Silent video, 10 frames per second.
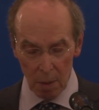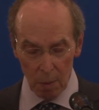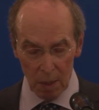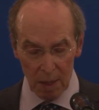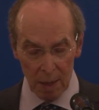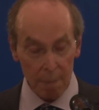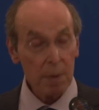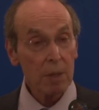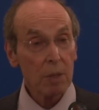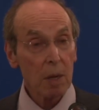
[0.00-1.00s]
will
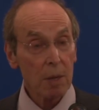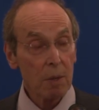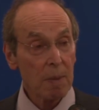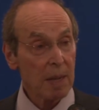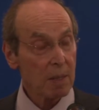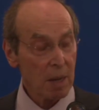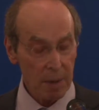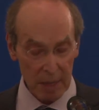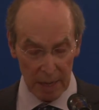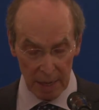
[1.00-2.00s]
accomplish a
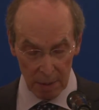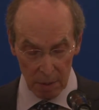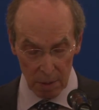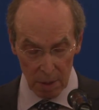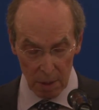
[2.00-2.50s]
humanitarian end.